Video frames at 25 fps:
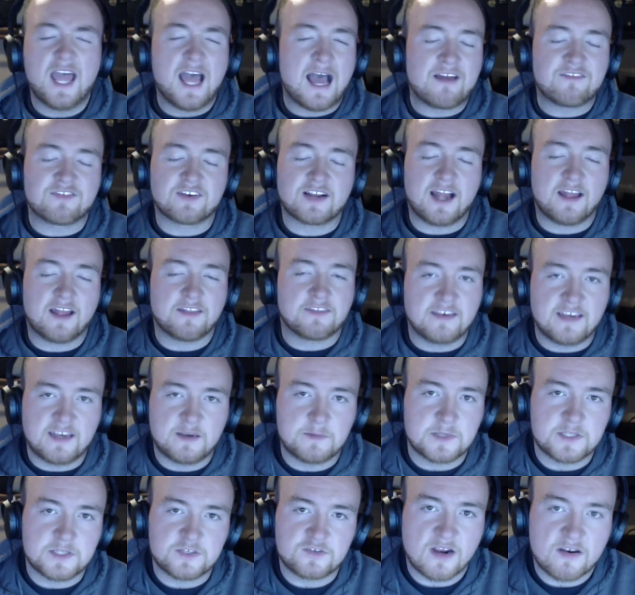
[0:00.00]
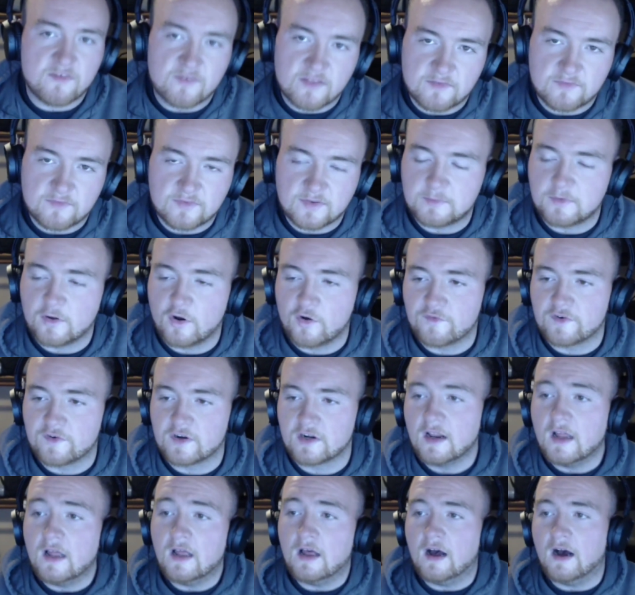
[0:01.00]
I forgot the name of the driver that flipped
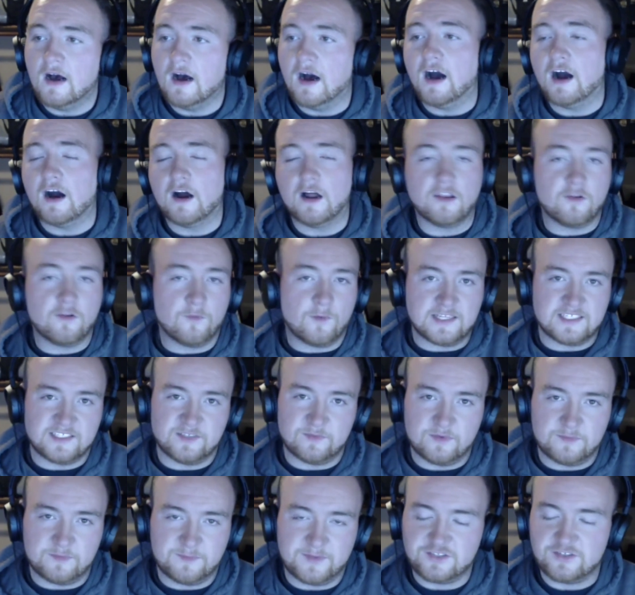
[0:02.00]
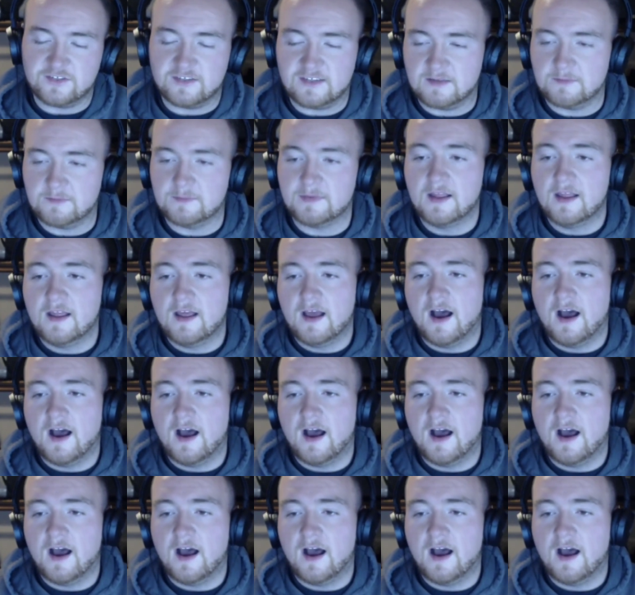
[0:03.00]
over. Otherwise, I would mention him.